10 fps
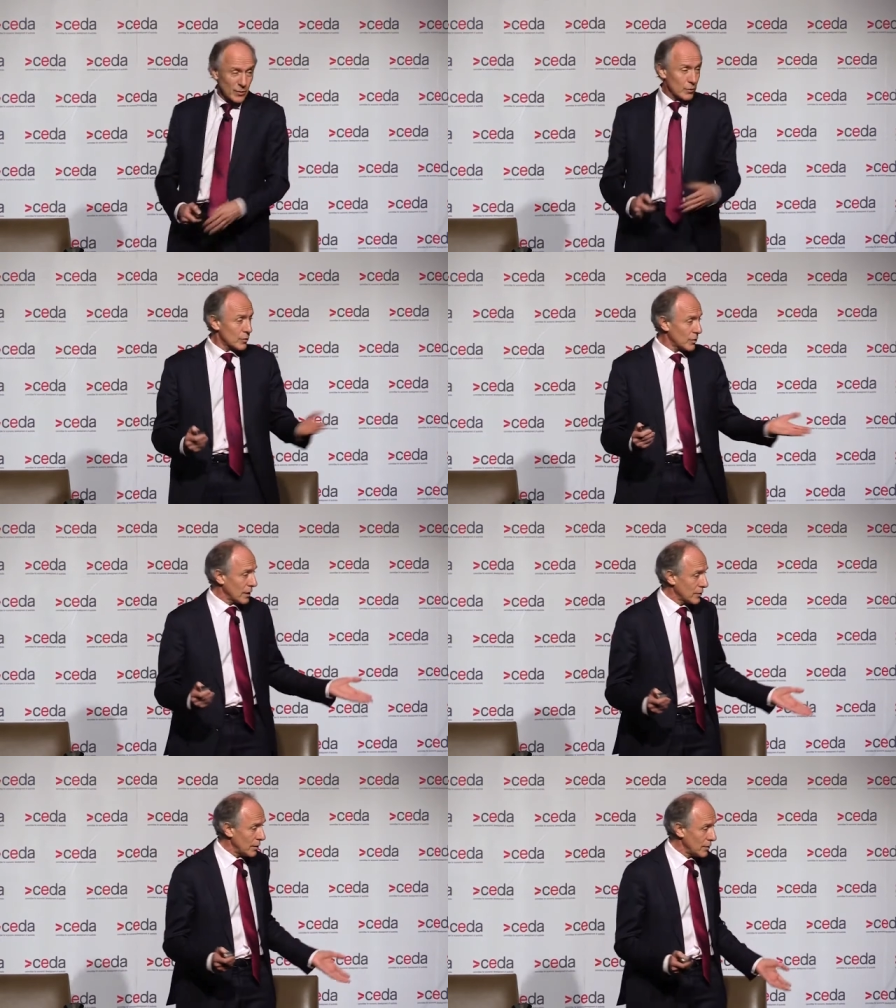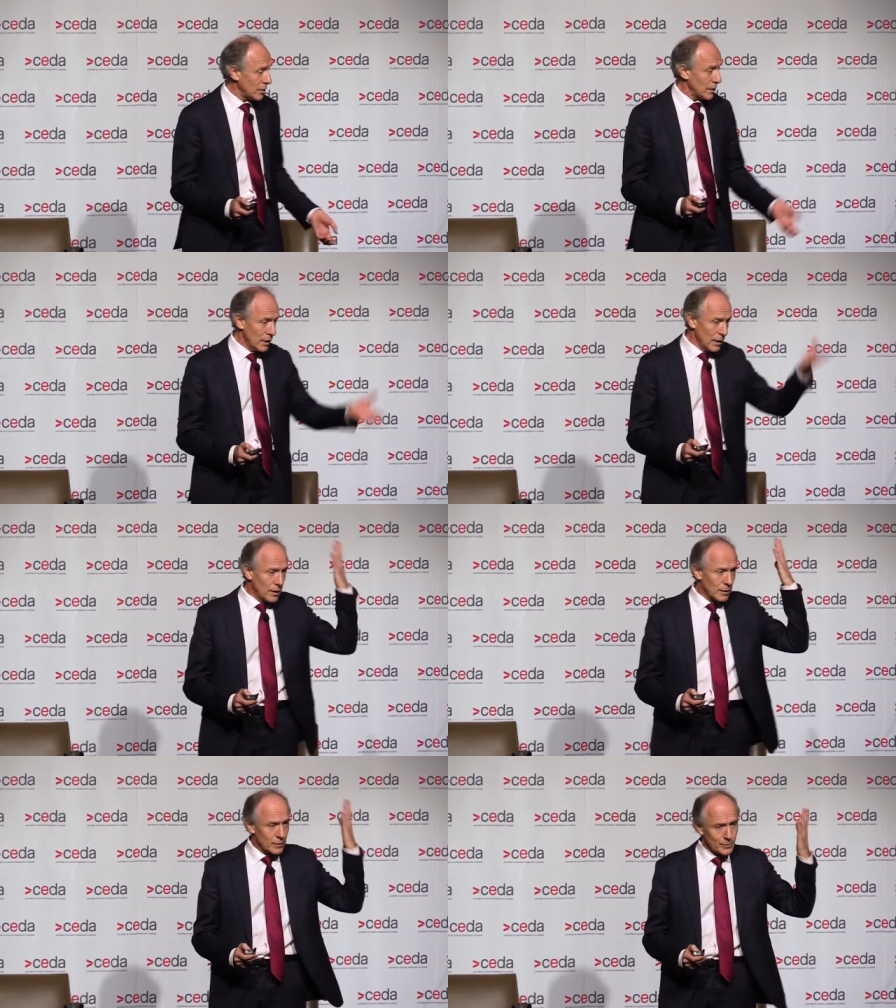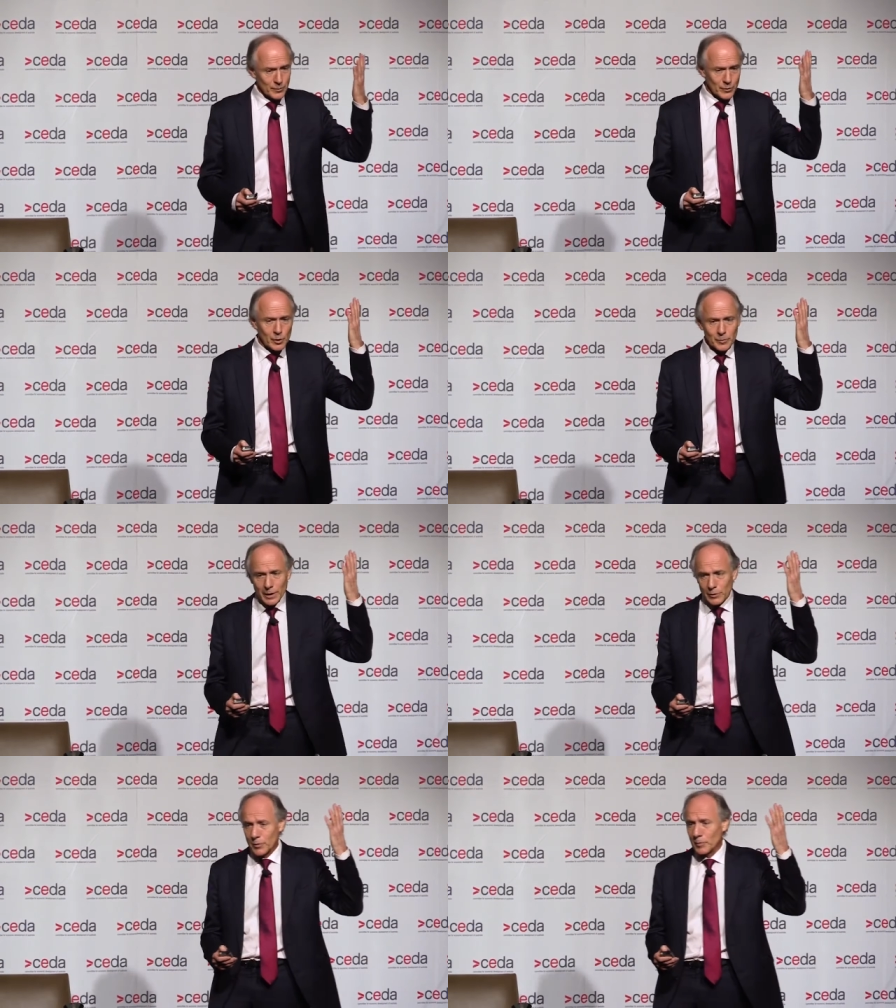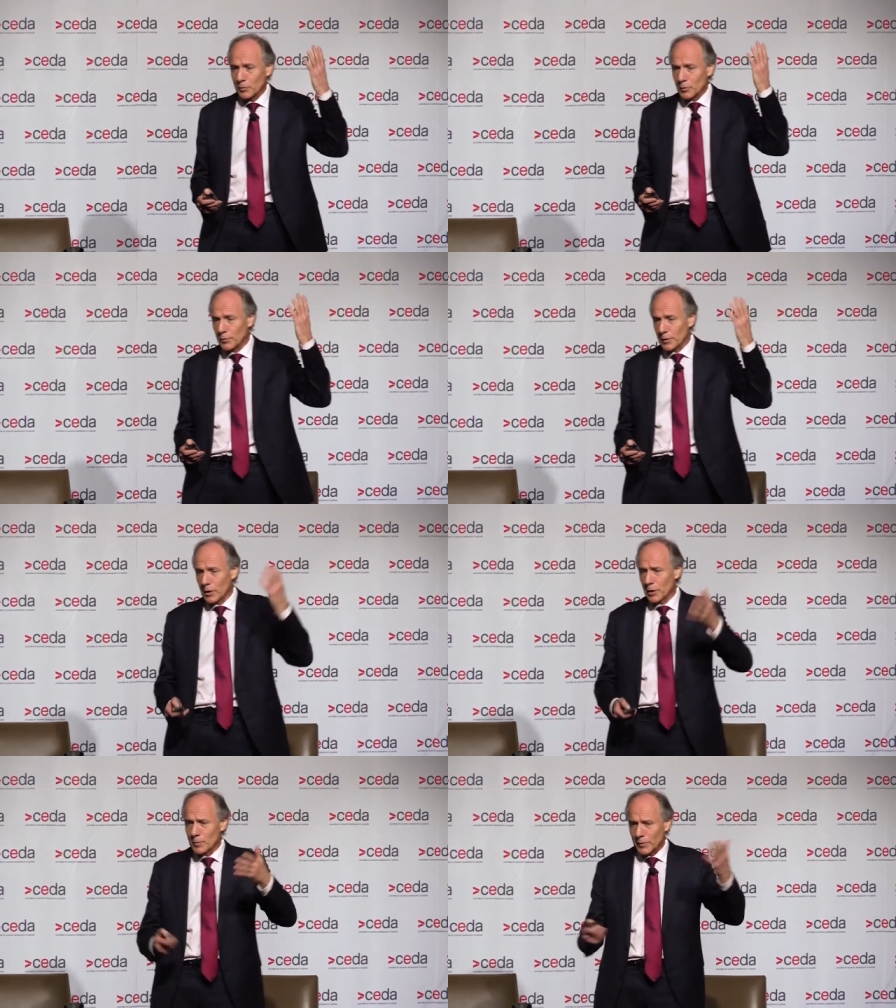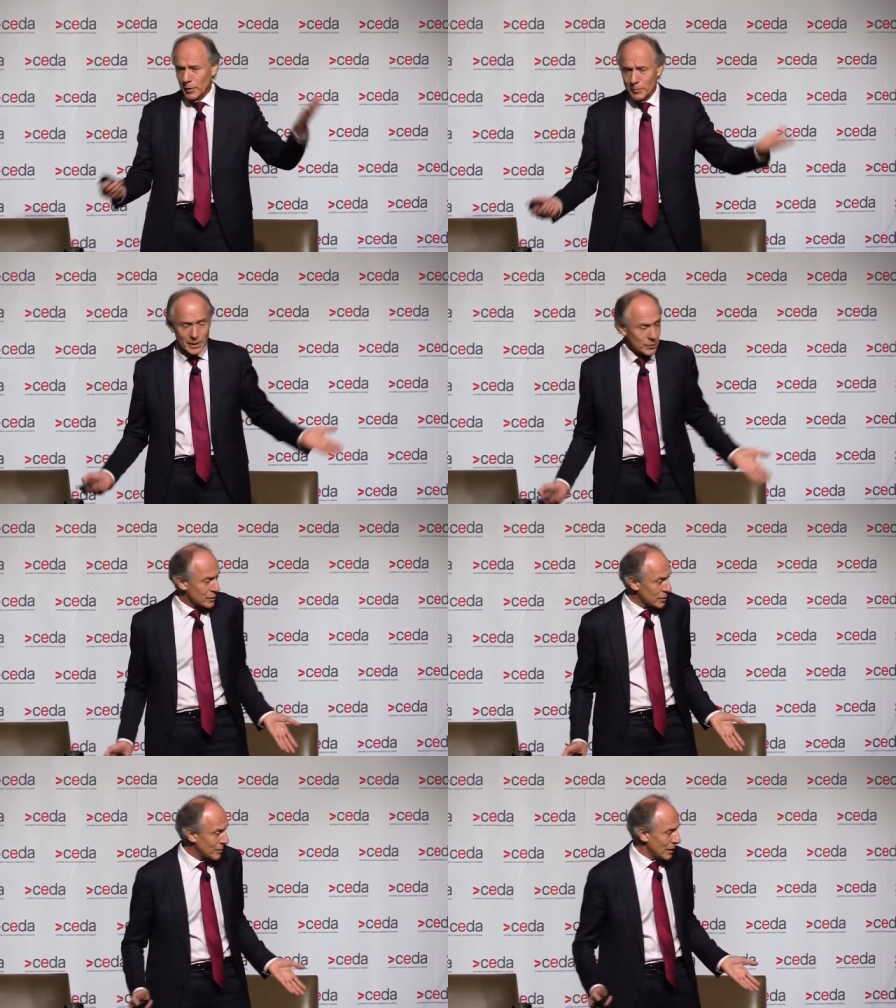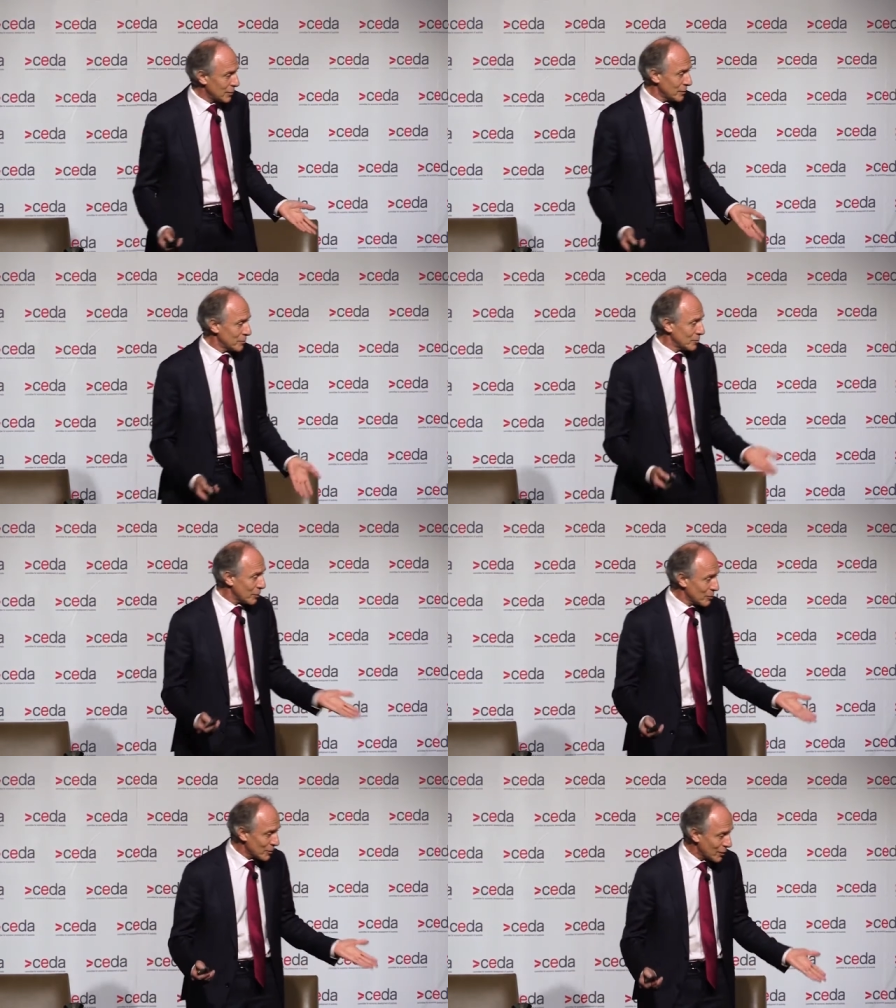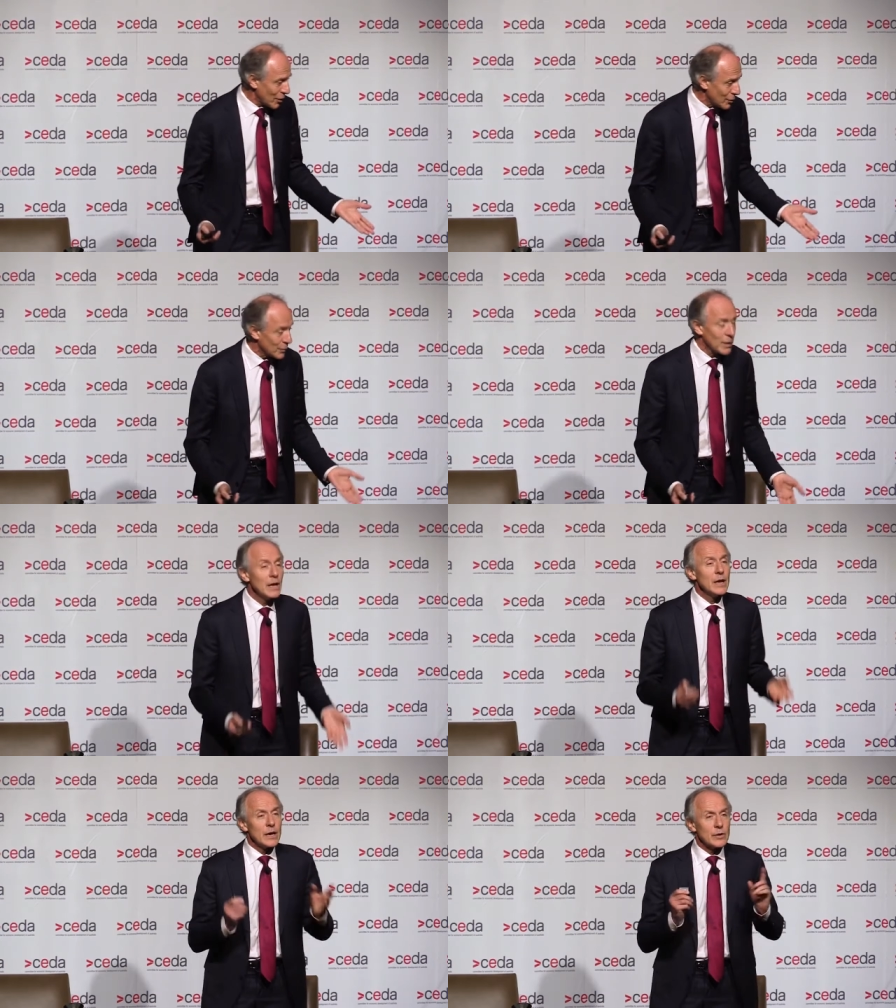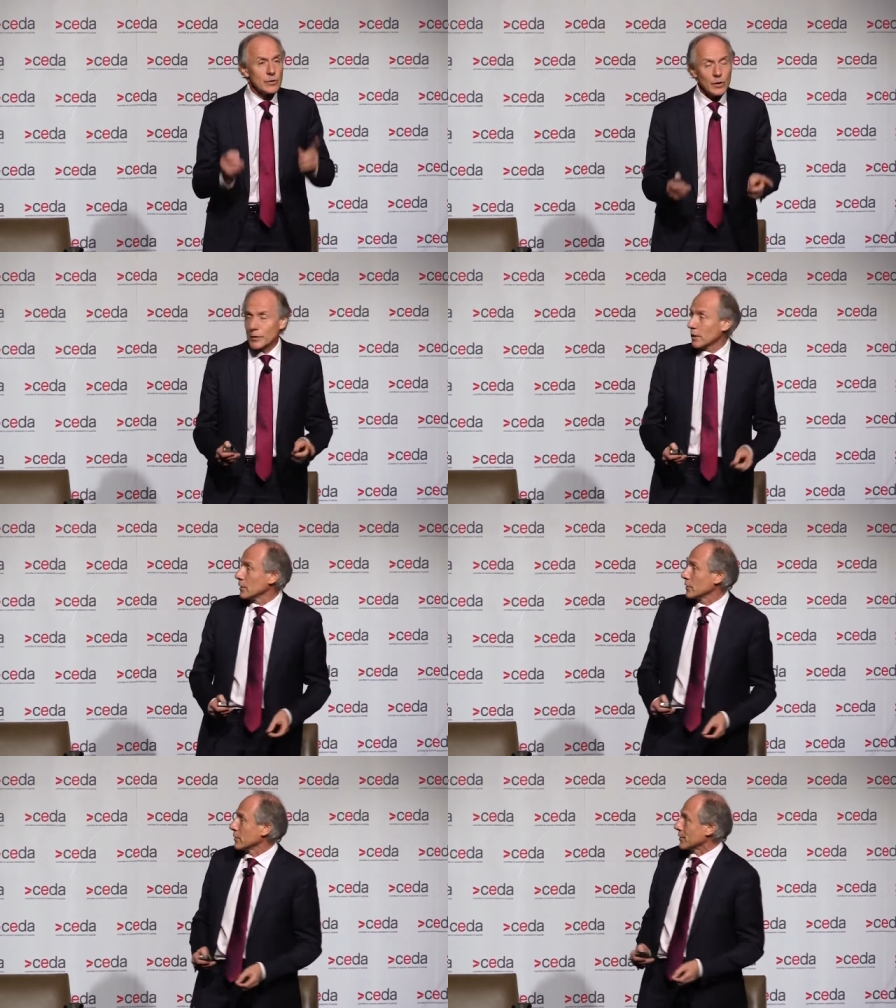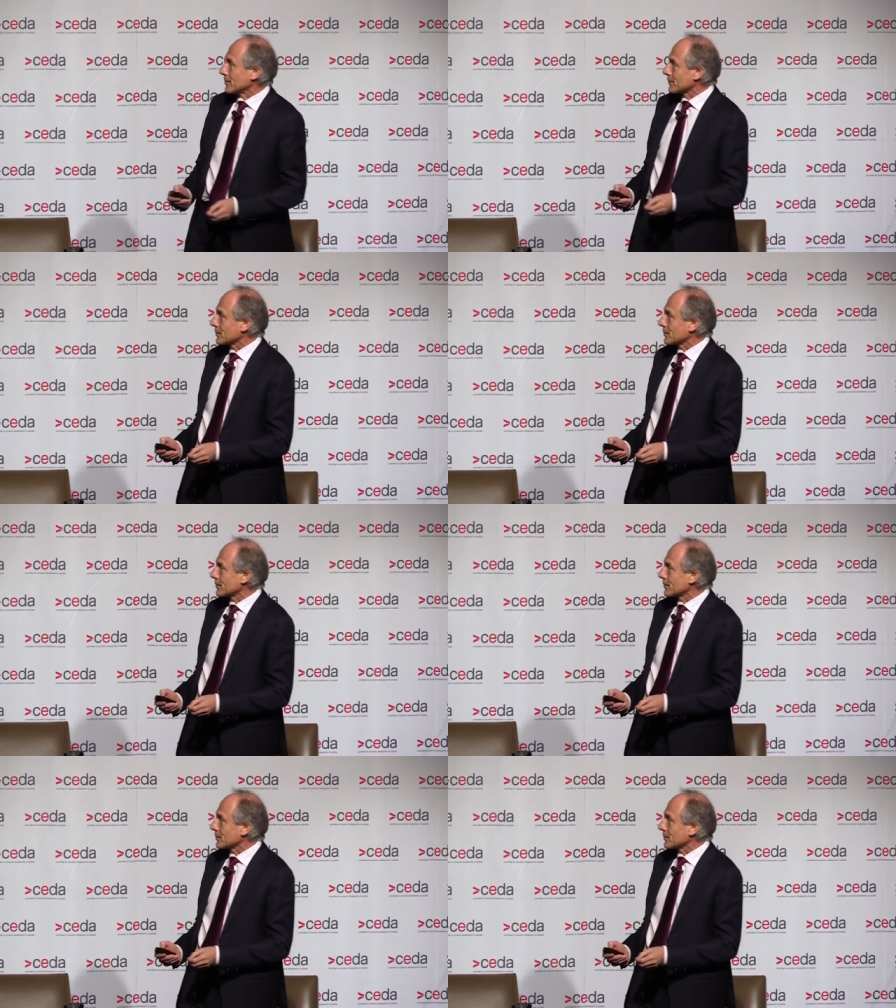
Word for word: Sort of sounds easy. I've got solar panels on my roof at home. I've got a battery in the basement. Problem solved. It's not that easy.